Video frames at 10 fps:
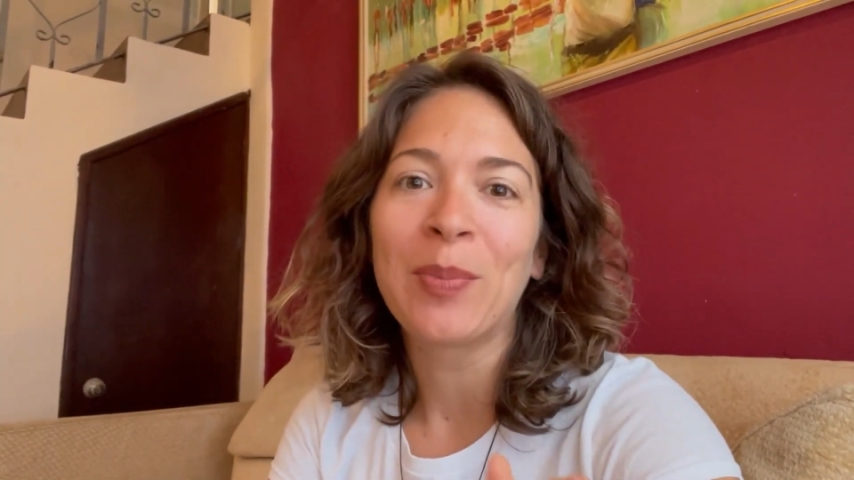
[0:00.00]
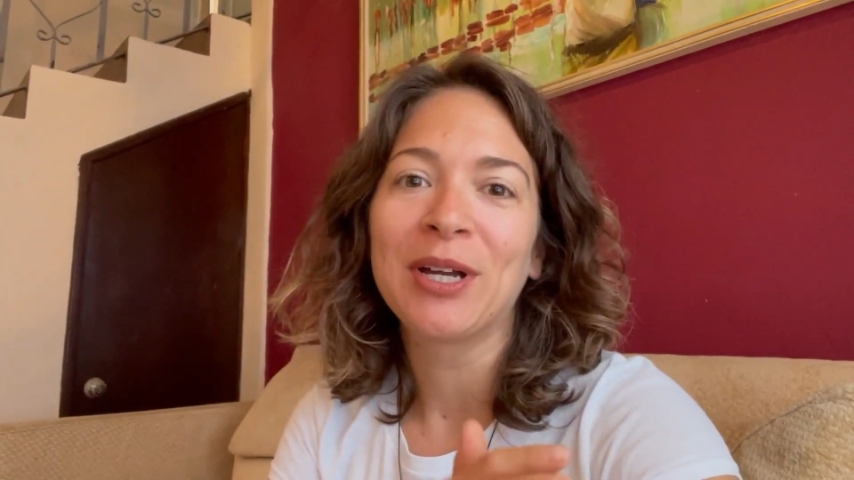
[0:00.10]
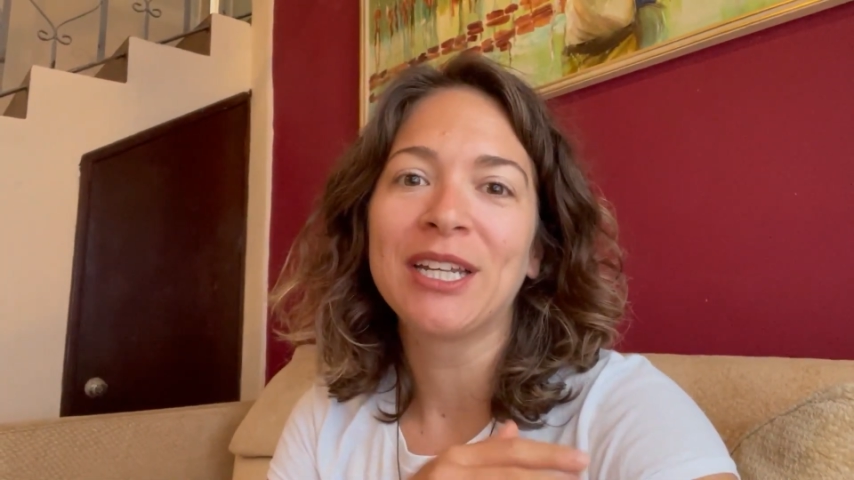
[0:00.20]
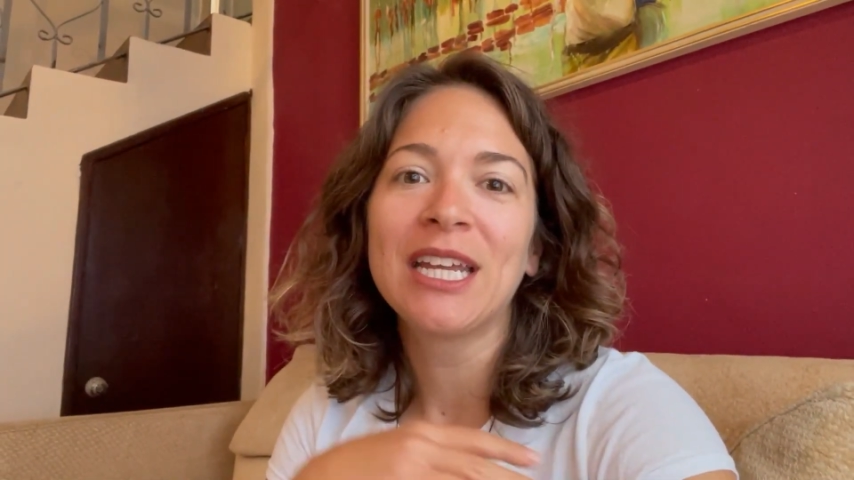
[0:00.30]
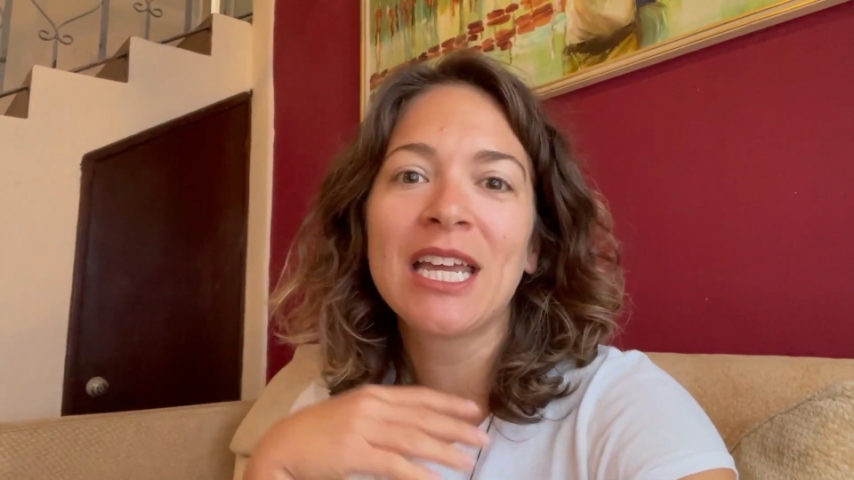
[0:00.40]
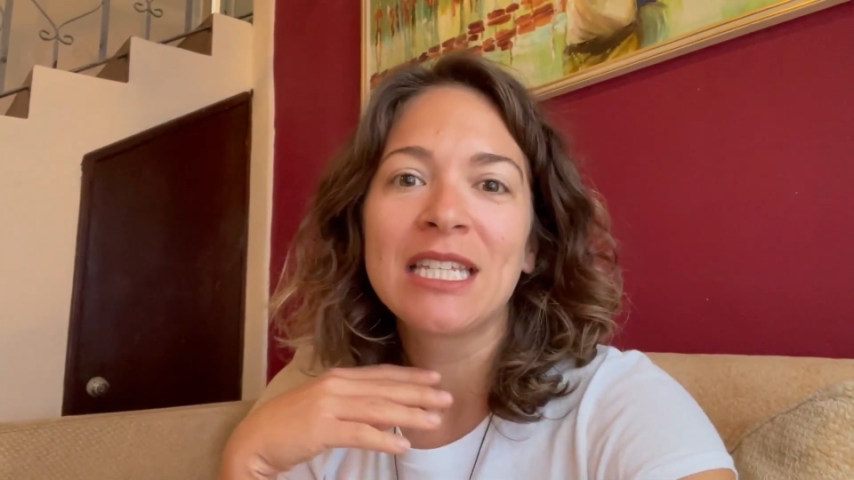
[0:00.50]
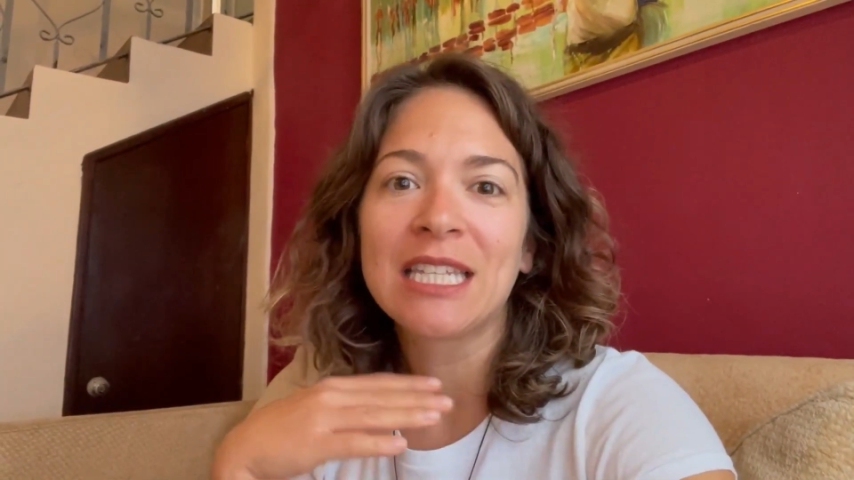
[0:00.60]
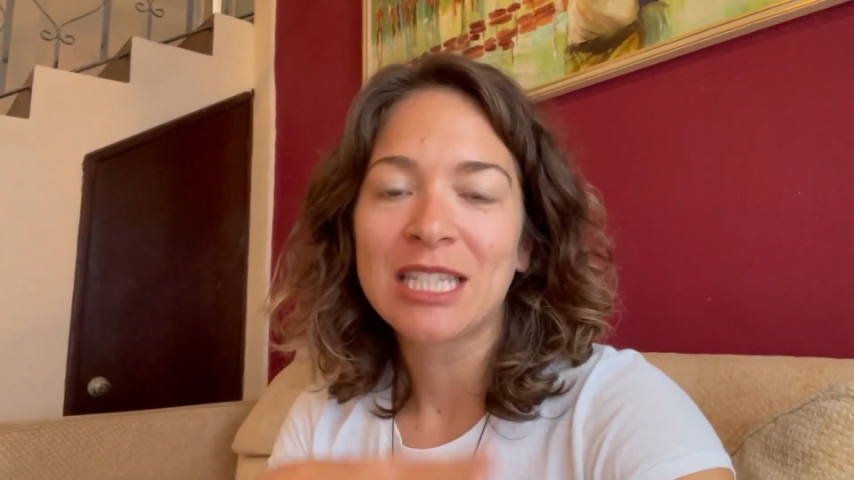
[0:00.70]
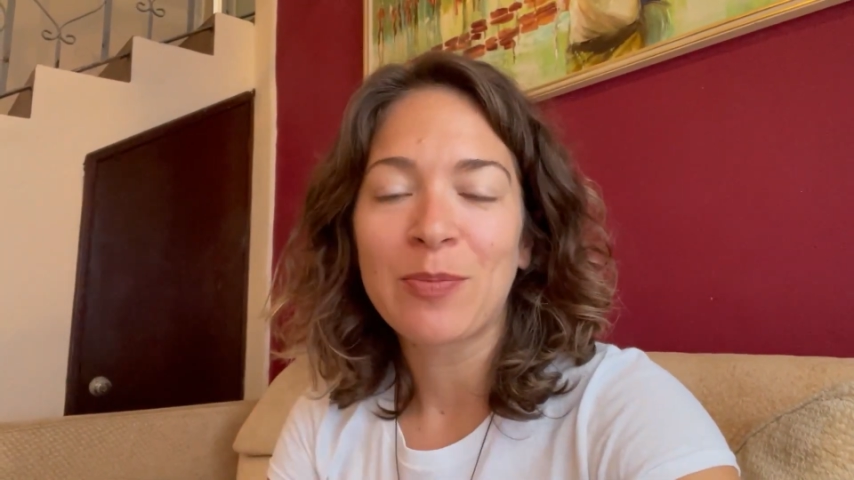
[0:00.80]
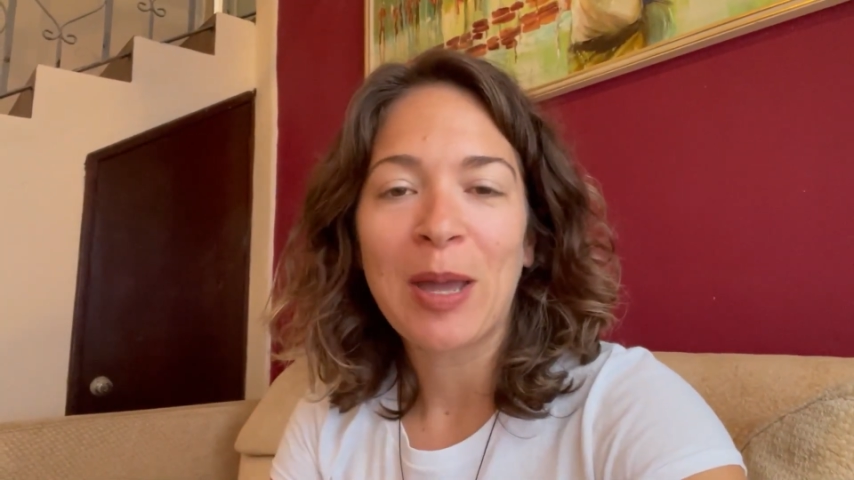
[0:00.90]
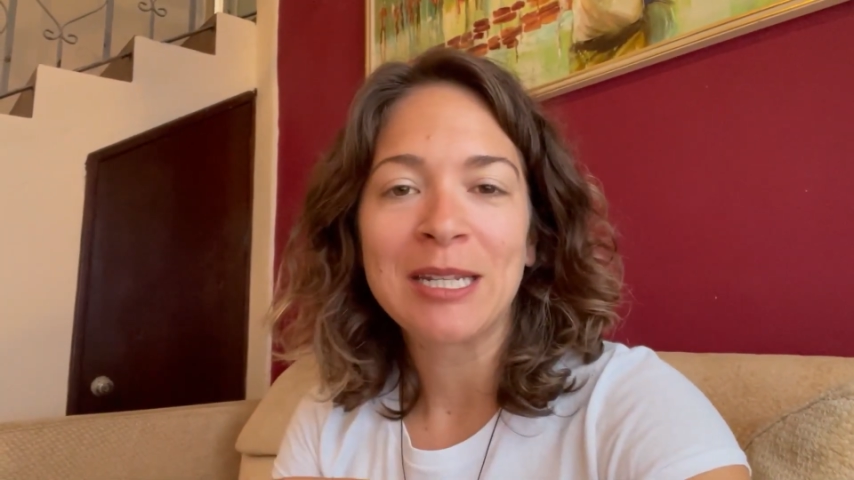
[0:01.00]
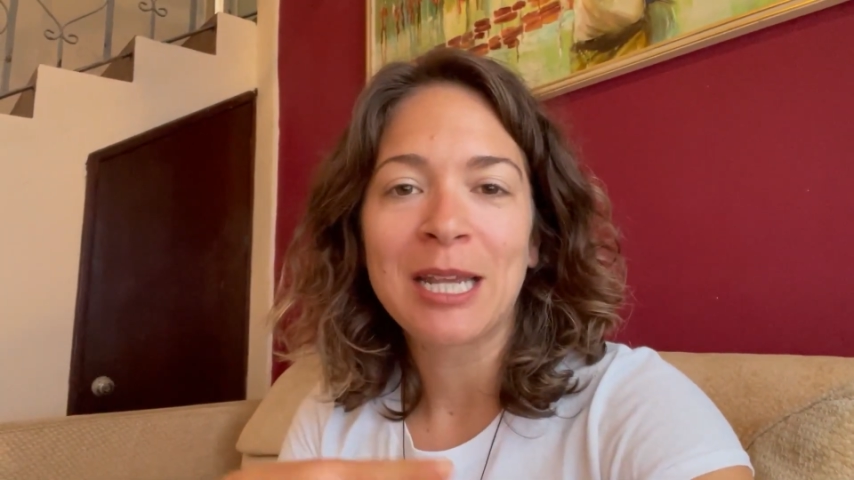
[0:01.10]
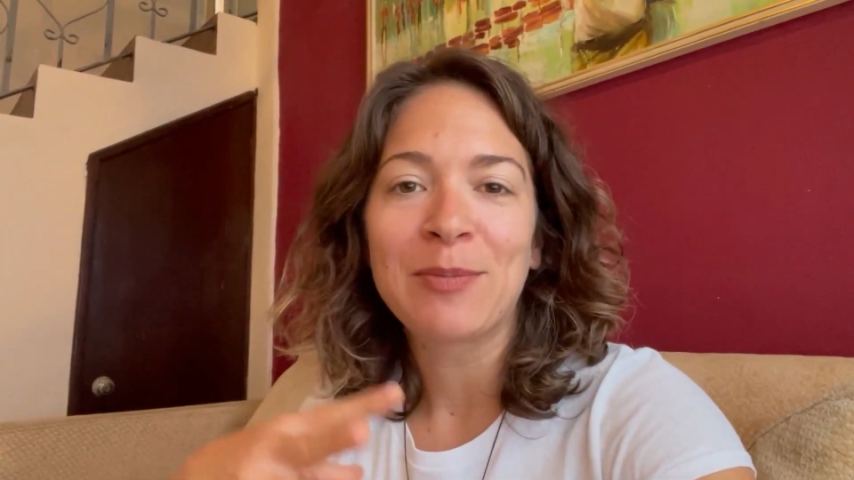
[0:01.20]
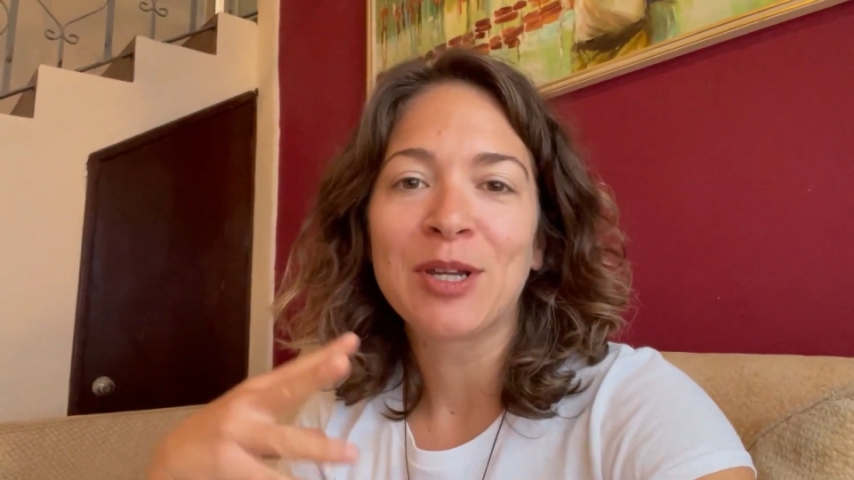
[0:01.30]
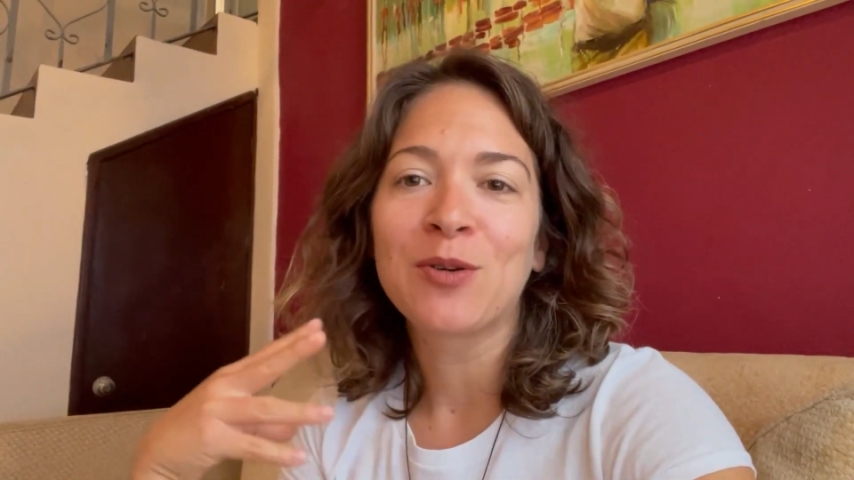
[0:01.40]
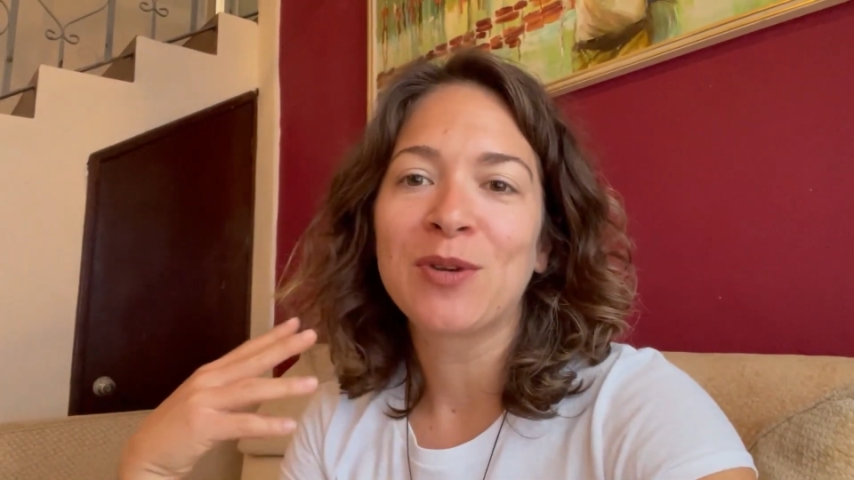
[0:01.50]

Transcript: but since the pandemic,